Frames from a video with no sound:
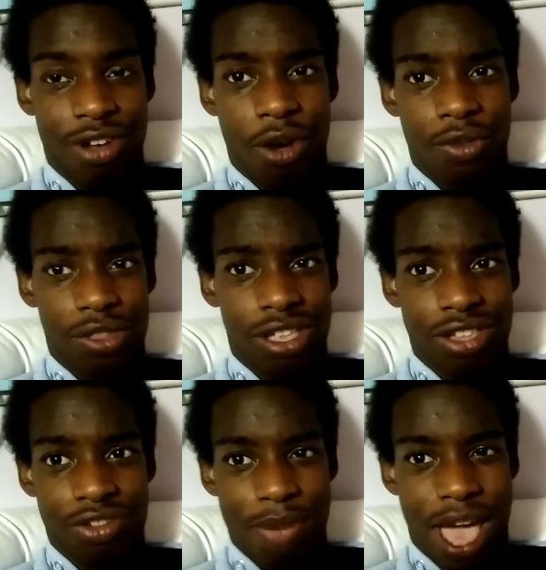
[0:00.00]
overly
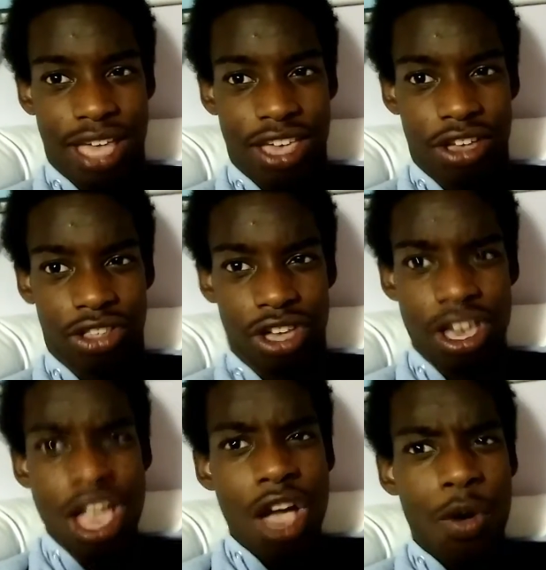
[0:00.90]
dramatic character,
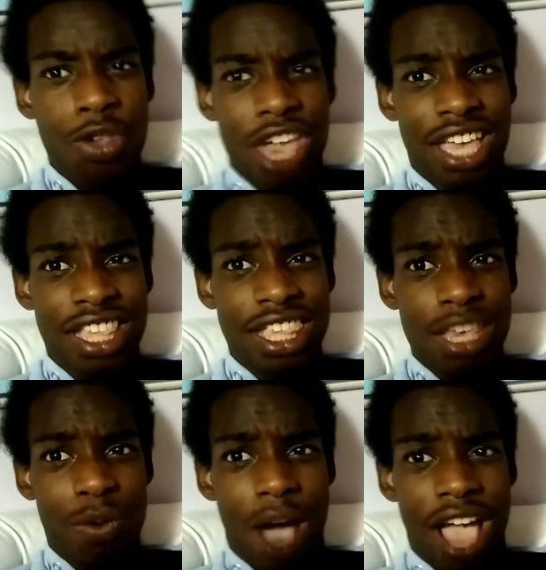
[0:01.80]
which I can
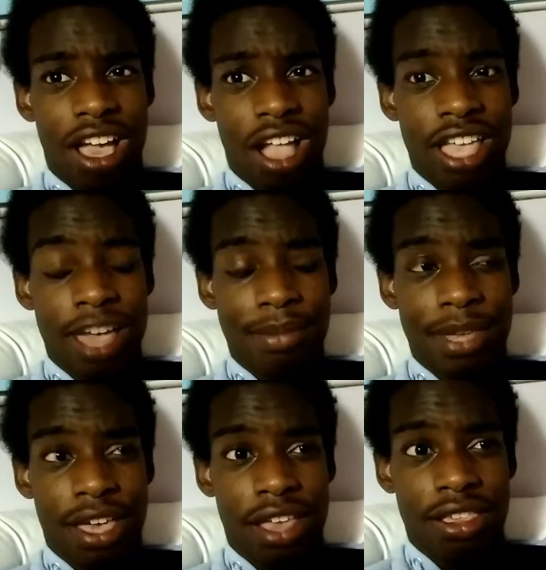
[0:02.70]
see why I got it,
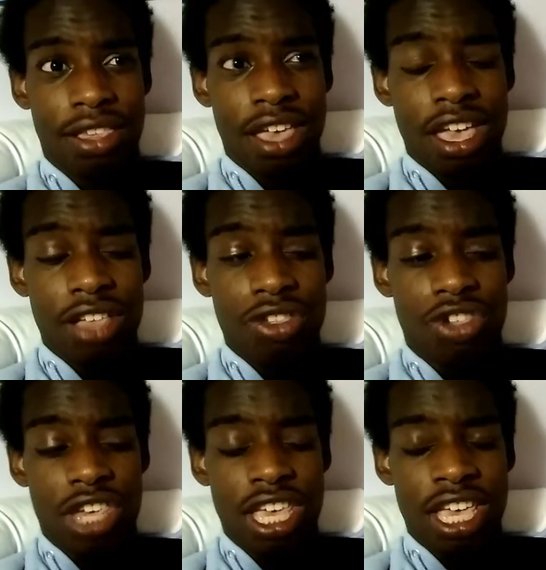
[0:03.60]
because
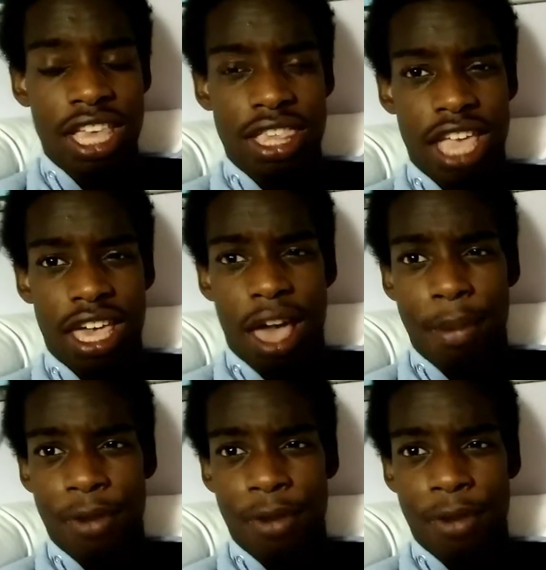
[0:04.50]
G is like a